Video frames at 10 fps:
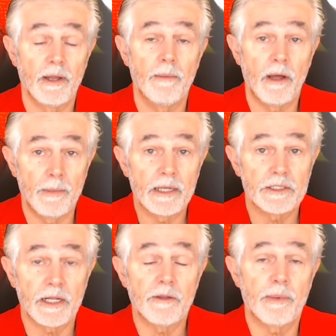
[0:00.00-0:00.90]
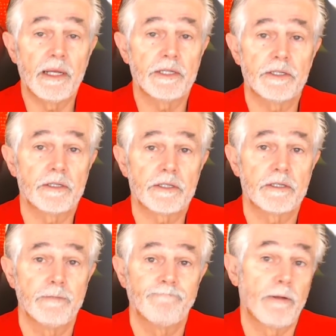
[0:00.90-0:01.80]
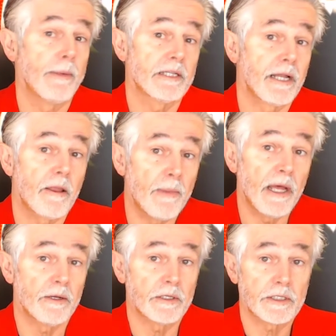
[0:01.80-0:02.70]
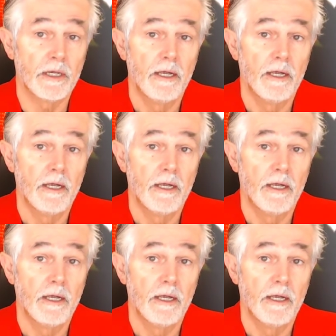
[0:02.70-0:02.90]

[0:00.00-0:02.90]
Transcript: amongst other places, amongst other mountains.